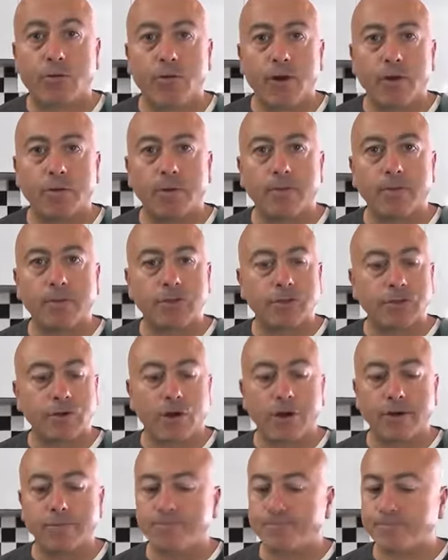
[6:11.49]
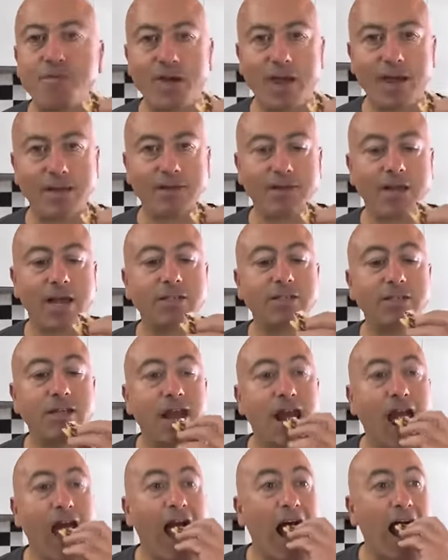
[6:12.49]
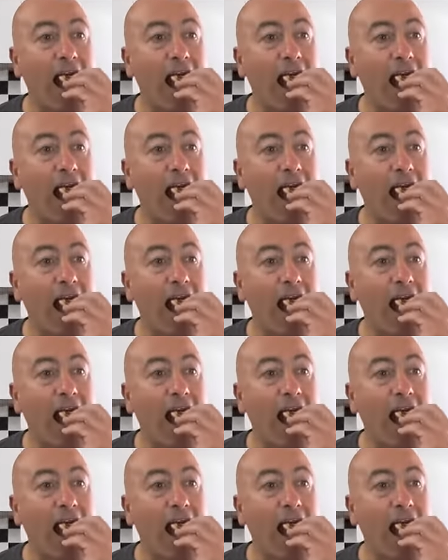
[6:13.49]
cream on the side. Fantastic.